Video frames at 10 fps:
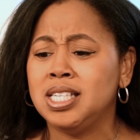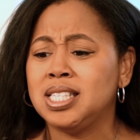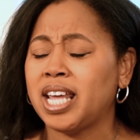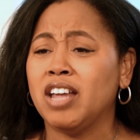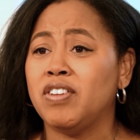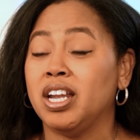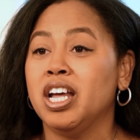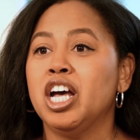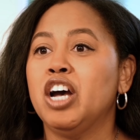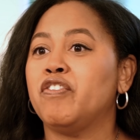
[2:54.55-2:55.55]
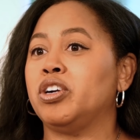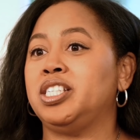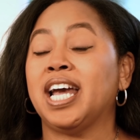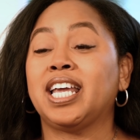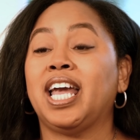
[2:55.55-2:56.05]
to save it for
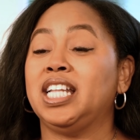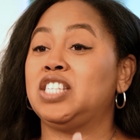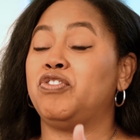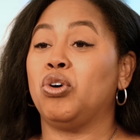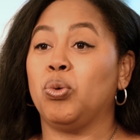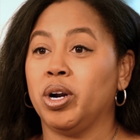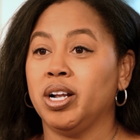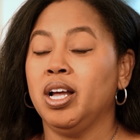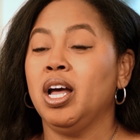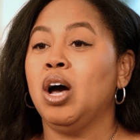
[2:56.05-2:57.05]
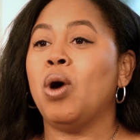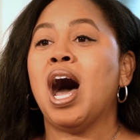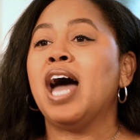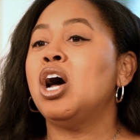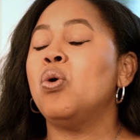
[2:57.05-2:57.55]
decades forward.
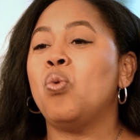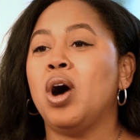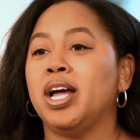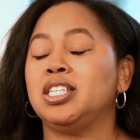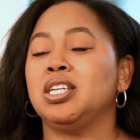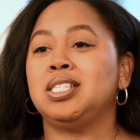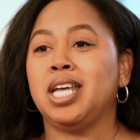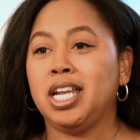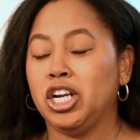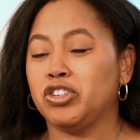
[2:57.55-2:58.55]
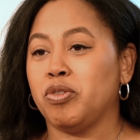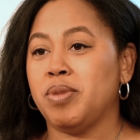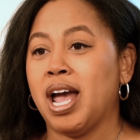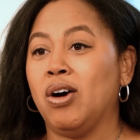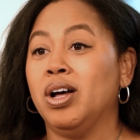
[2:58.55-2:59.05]
Well, I don't want 10 years
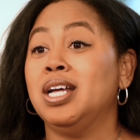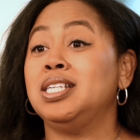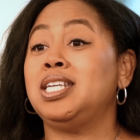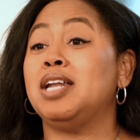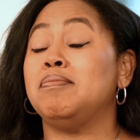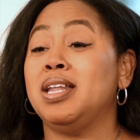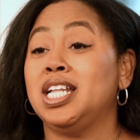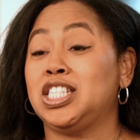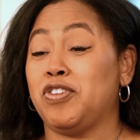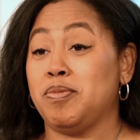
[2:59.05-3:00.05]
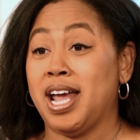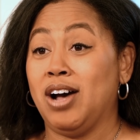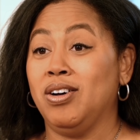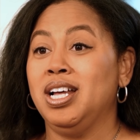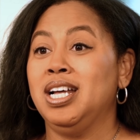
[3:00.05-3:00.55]
from now, 10 minutes from
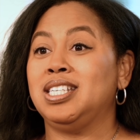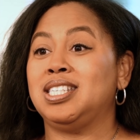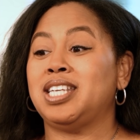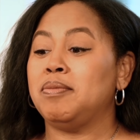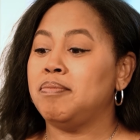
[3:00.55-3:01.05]
now to say,